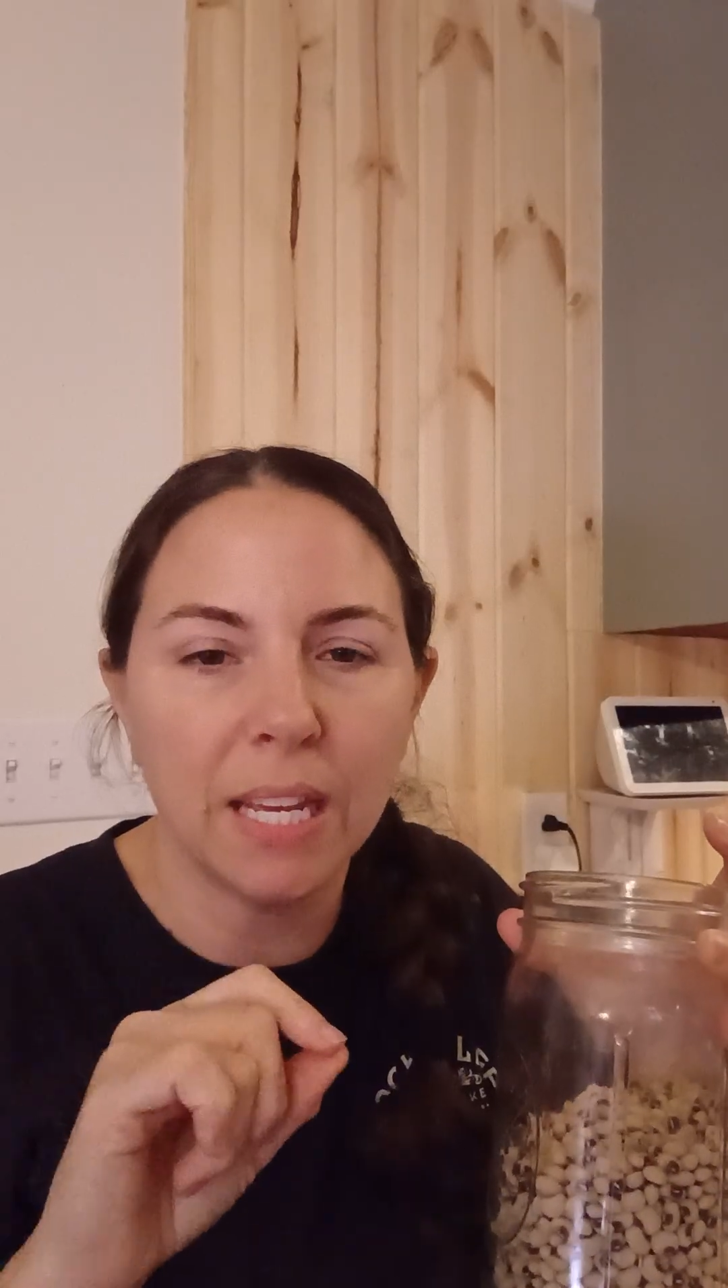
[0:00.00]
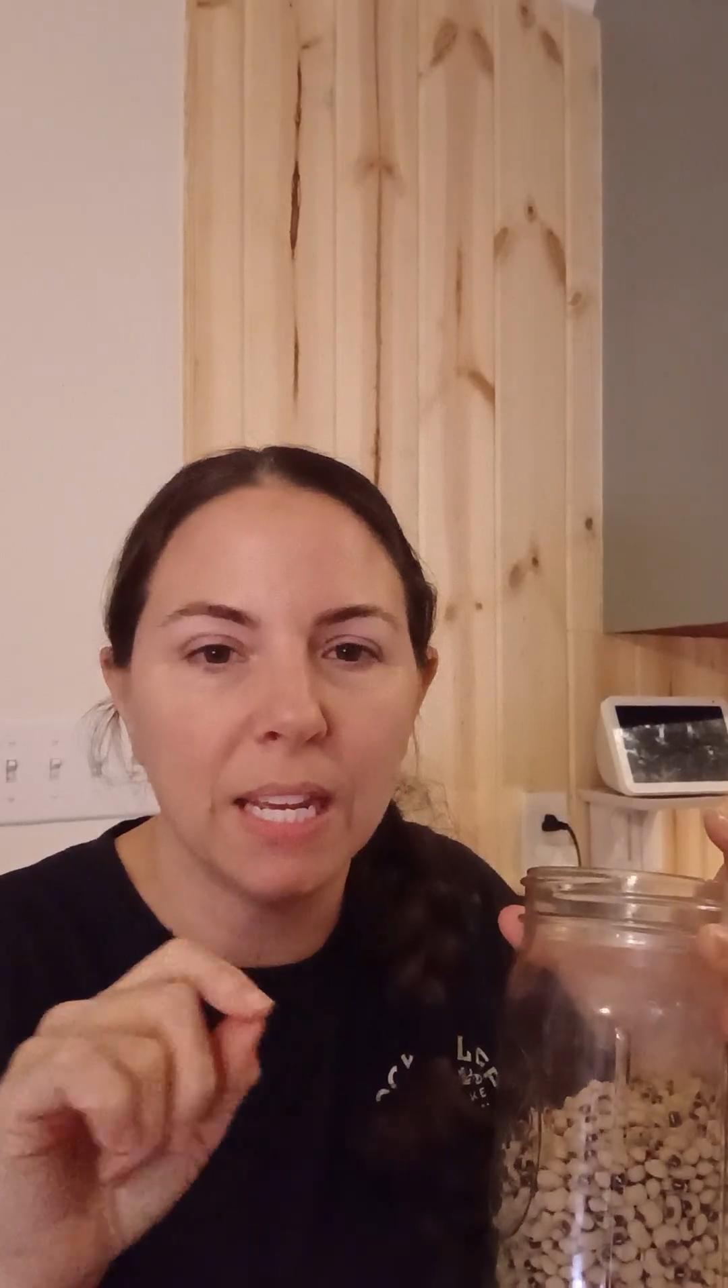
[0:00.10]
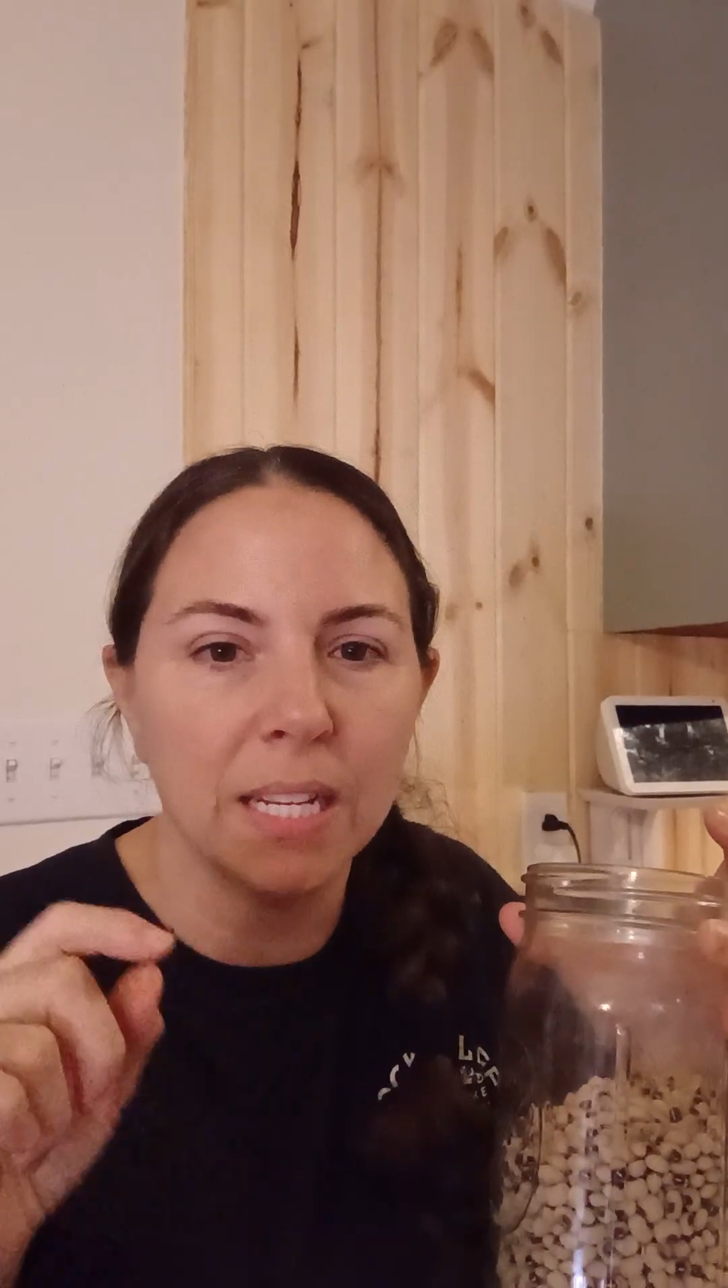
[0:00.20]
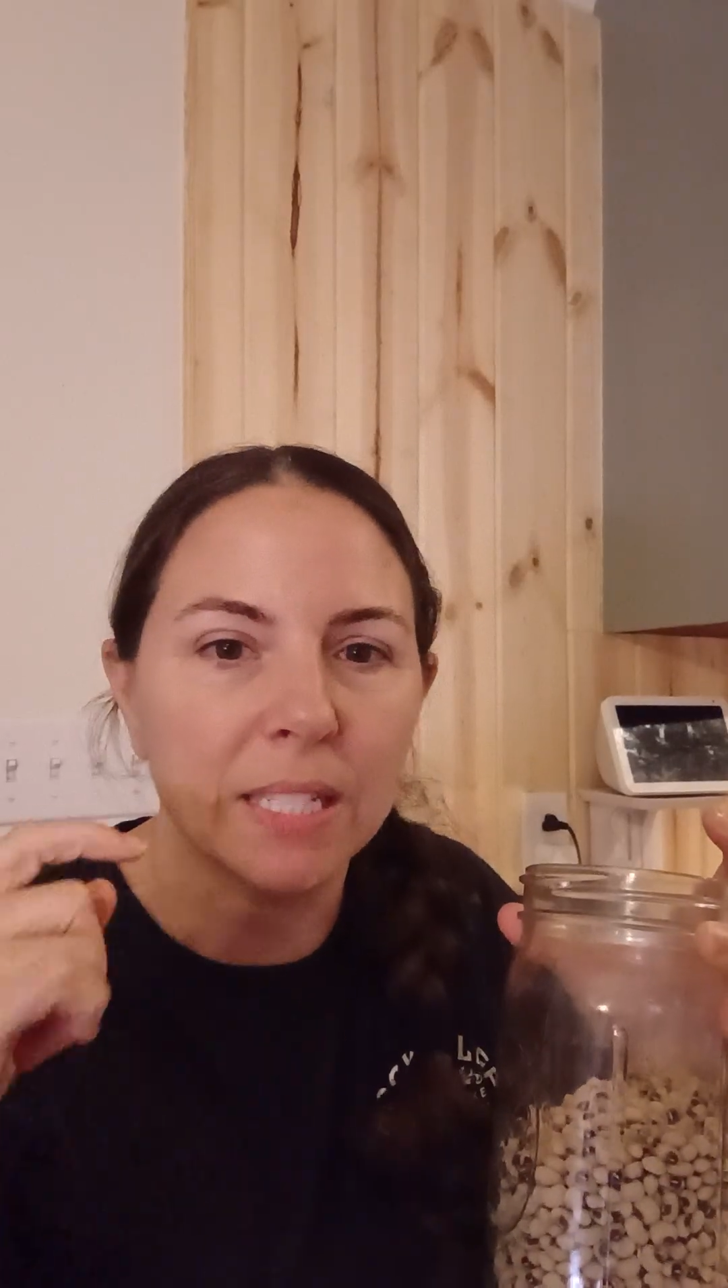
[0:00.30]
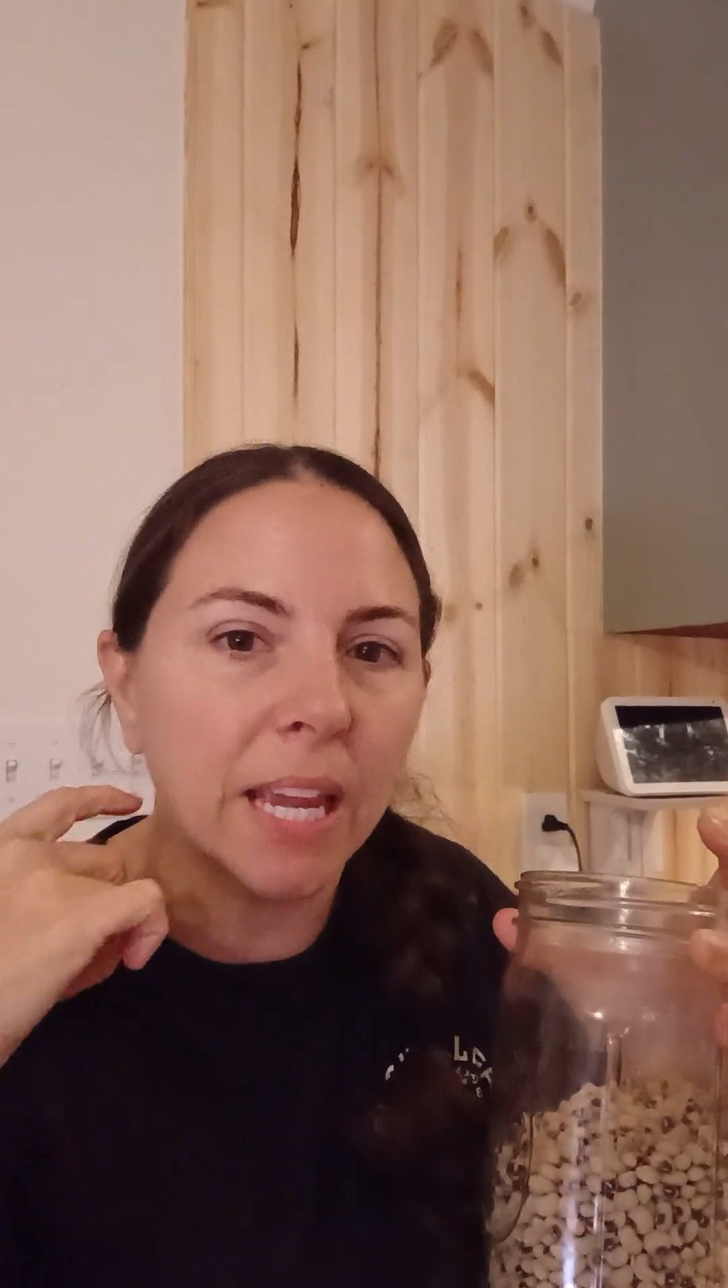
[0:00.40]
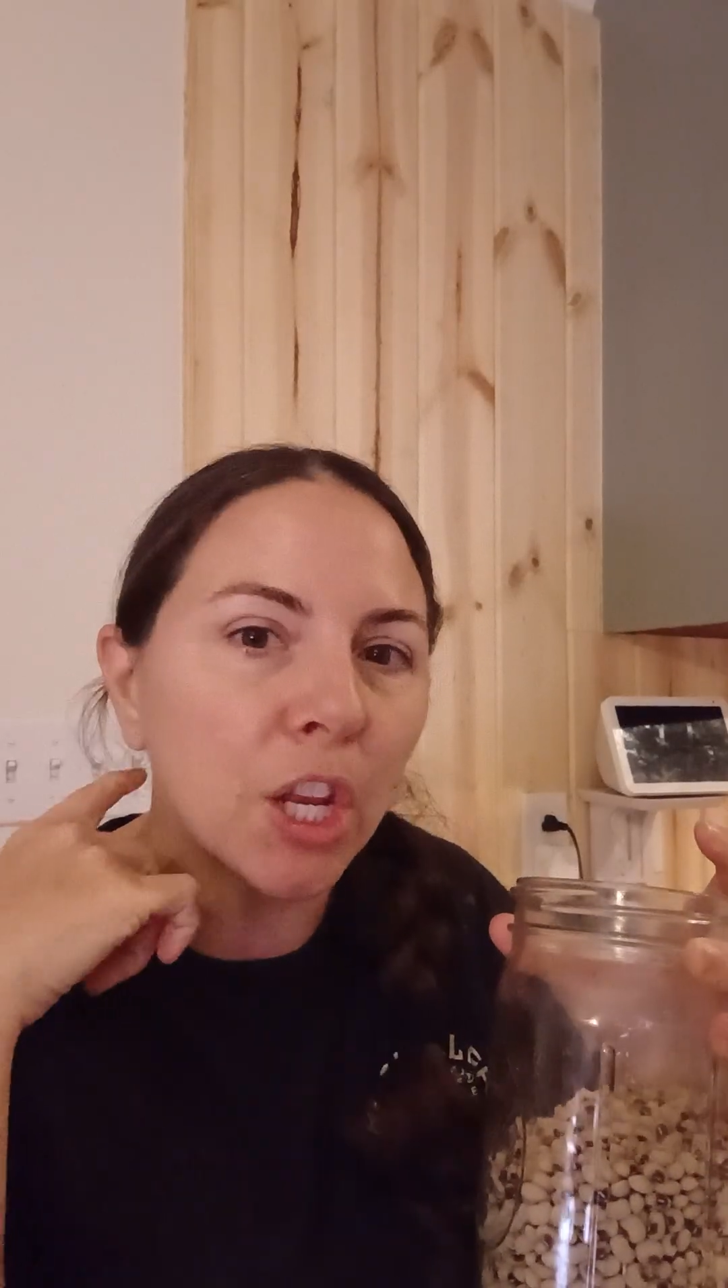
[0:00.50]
is,